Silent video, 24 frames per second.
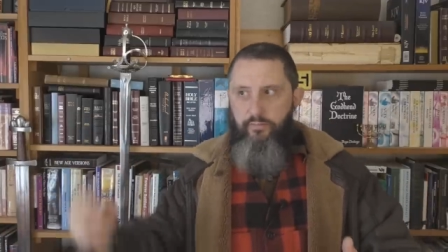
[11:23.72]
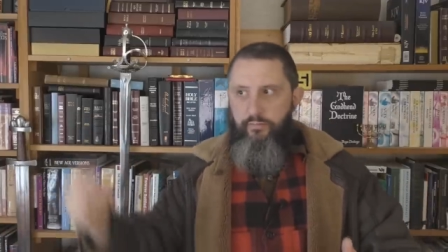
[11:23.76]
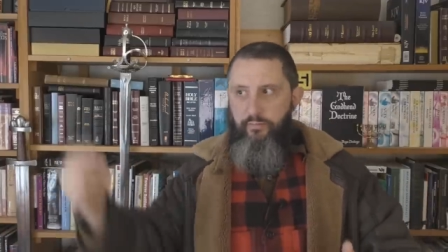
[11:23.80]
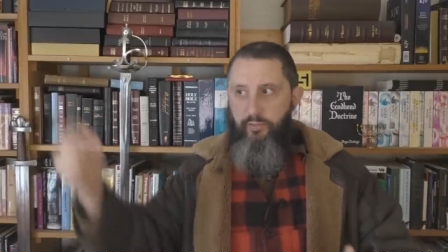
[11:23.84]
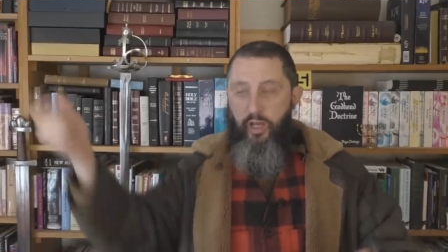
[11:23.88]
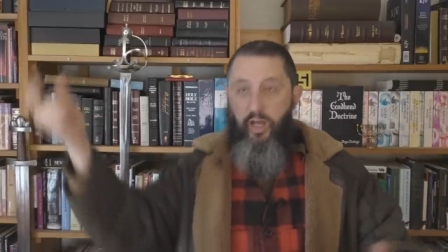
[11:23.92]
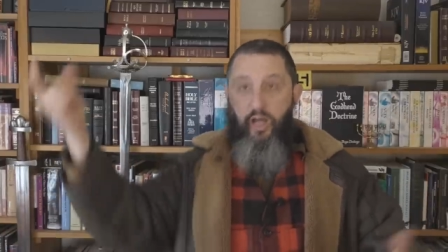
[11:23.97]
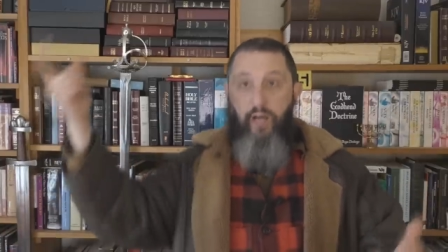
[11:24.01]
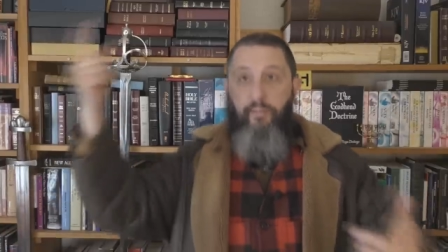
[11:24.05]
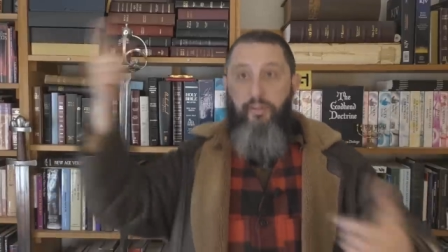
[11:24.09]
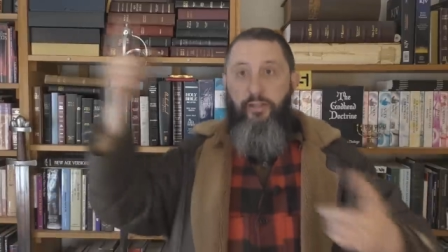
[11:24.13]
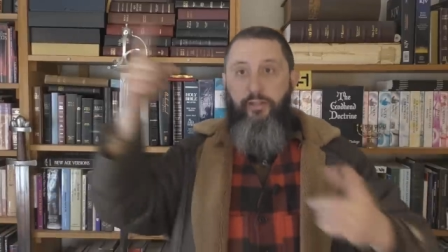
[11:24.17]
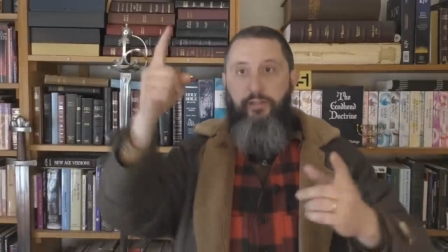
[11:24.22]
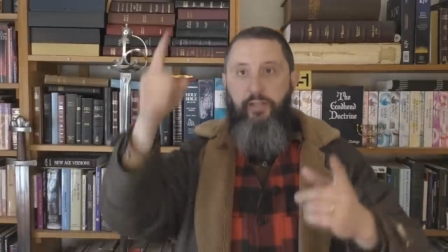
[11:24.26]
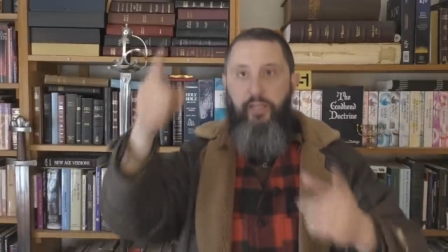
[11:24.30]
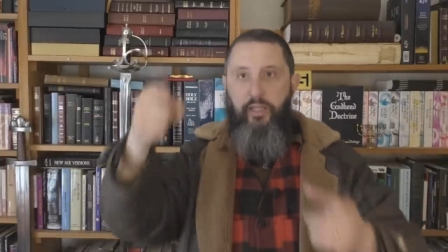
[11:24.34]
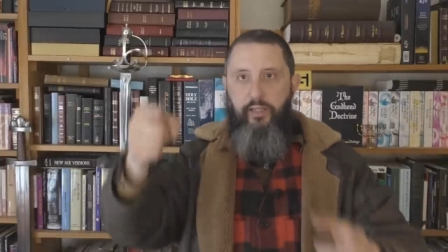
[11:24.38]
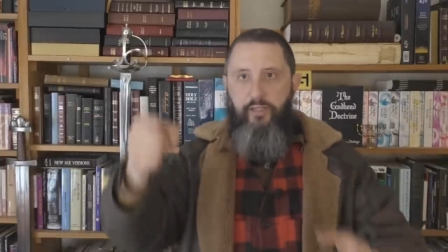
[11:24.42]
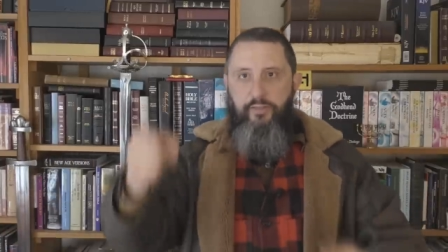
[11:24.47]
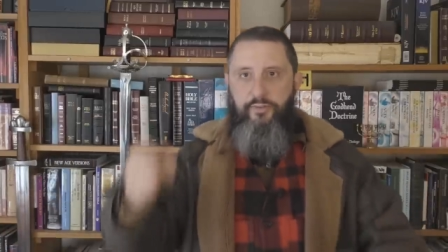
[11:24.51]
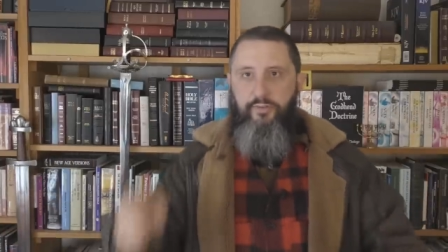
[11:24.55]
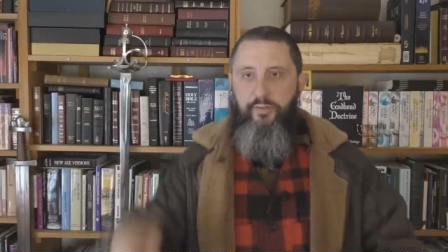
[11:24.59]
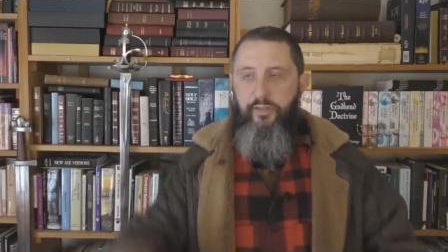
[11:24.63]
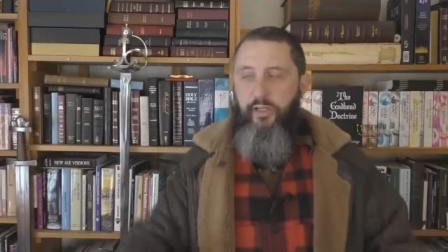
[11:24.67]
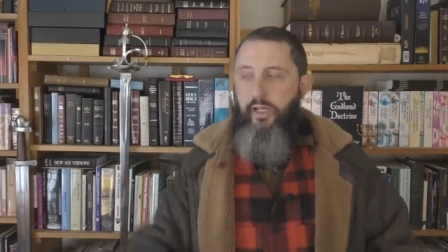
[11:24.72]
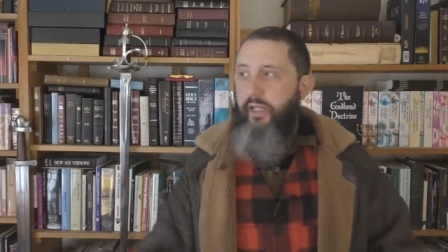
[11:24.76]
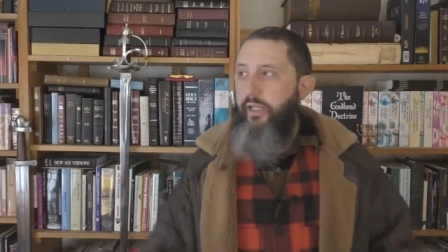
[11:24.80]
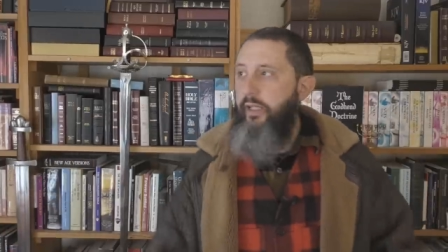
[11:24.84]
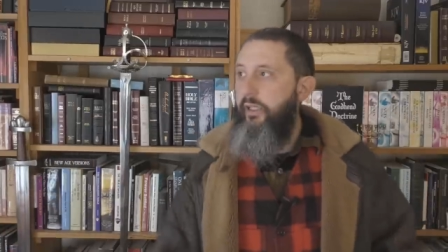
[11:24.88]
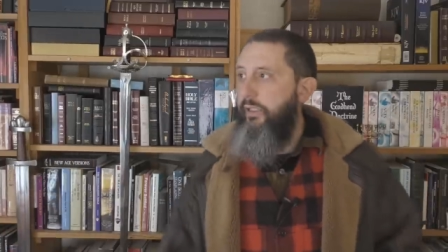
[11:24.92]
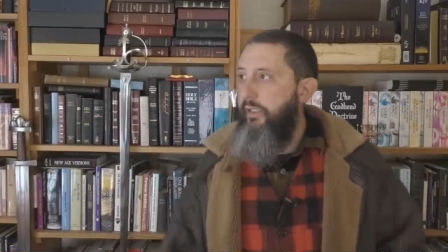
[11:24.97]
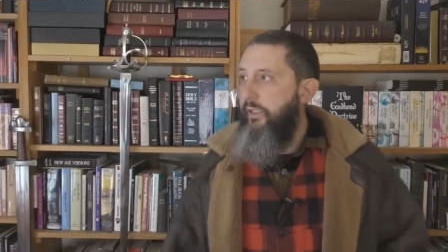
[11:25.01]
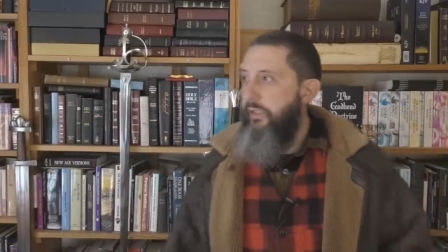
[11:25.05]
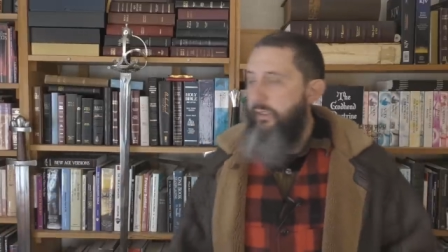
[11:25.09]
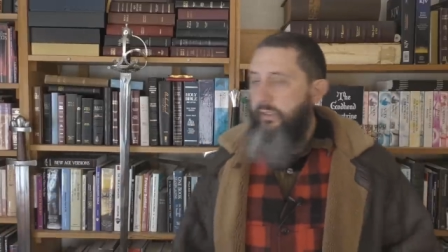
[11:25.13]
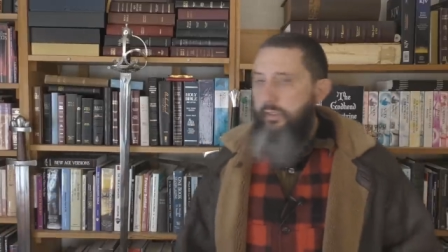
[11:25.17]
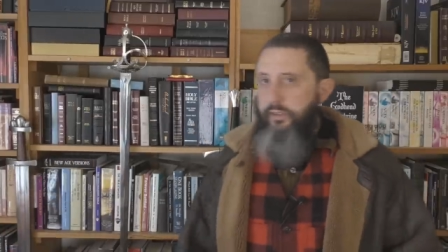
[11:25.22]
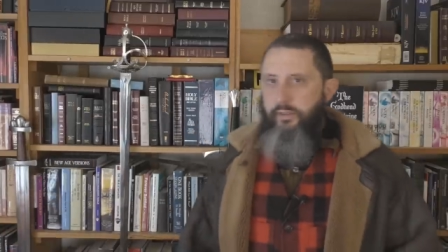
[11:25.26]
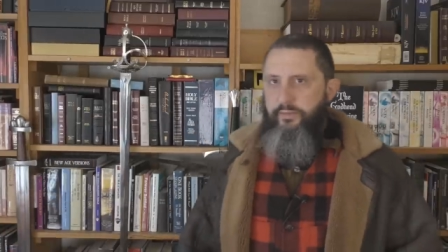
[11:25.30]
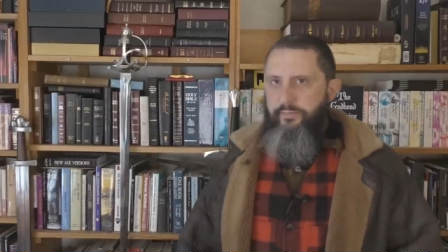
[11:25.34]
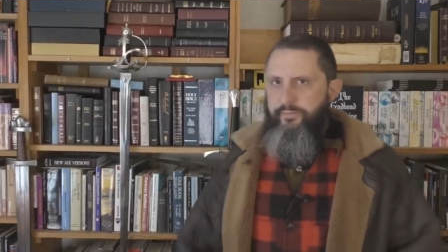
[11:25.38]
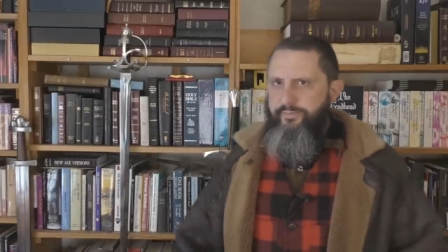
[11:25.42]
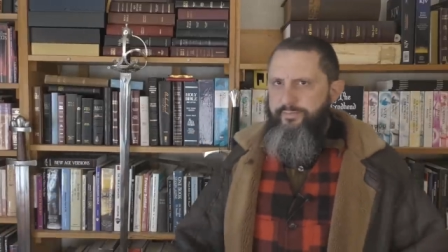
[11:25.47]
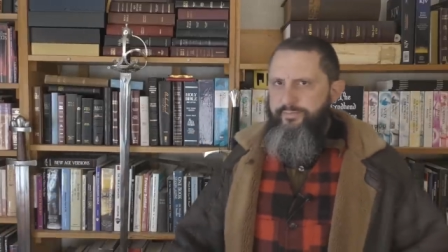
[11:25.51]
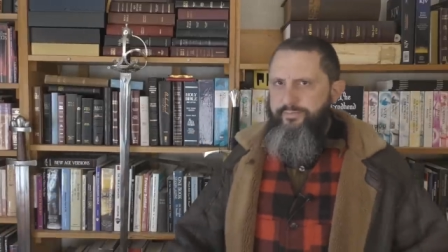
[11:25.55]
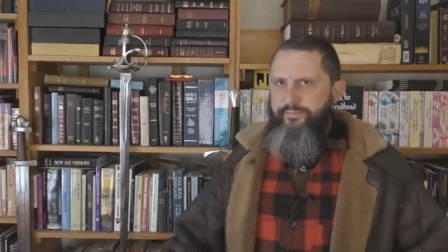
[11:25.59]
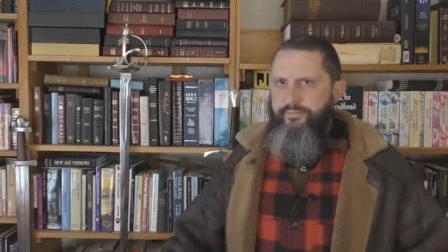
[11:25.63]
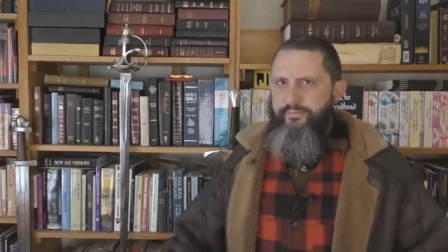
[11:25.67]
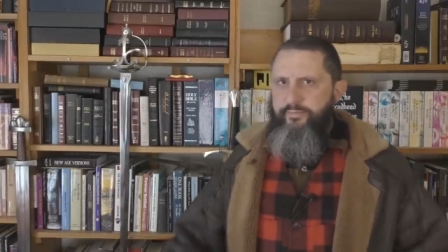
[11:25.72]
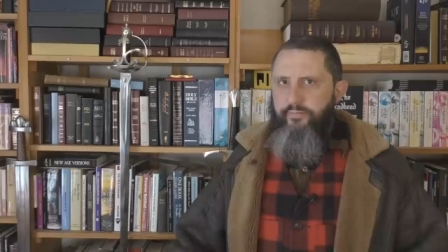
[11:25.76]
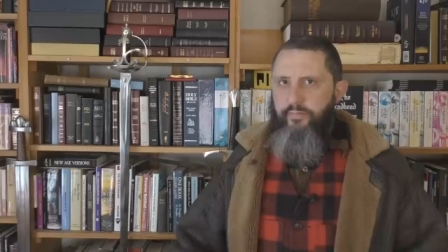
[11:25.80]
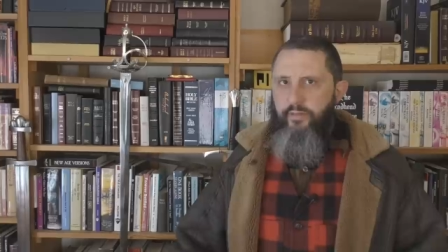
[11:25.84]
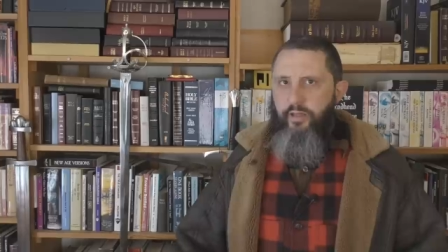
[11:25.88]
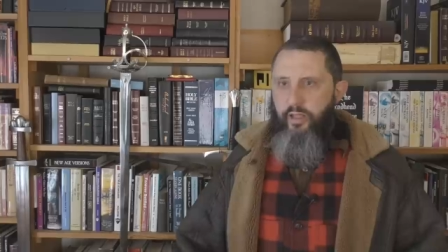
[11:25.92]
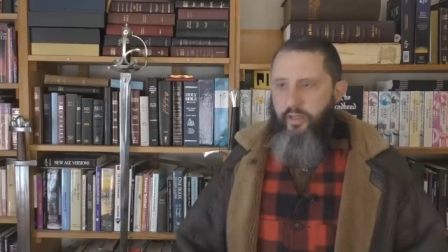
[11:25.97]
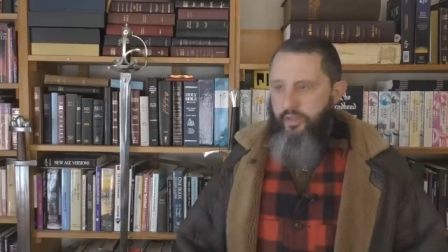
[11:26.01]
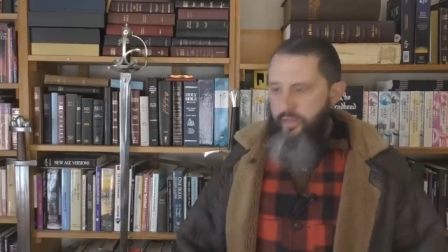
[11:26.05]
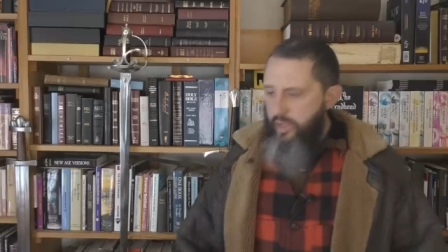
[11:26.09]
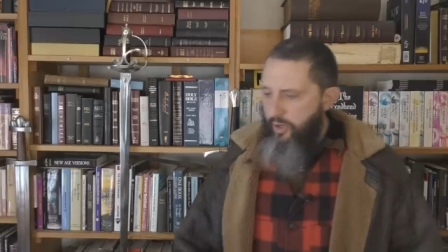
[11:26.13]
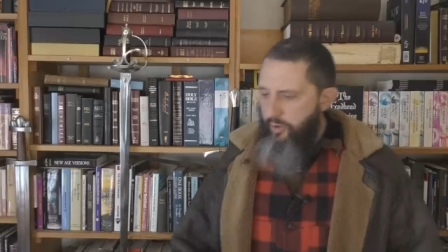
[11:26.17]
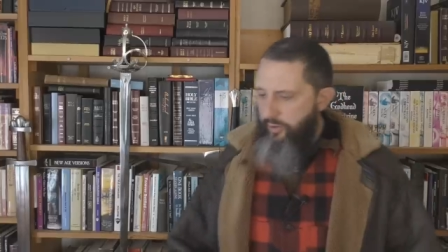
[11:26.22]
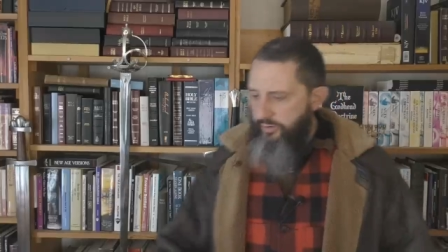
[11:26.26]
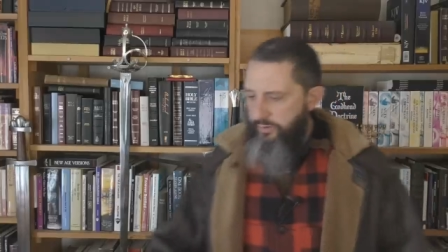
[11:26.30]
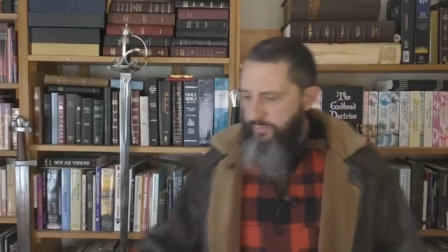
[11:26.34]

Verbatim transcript: Muhammad. Yeah, that's the guy. No,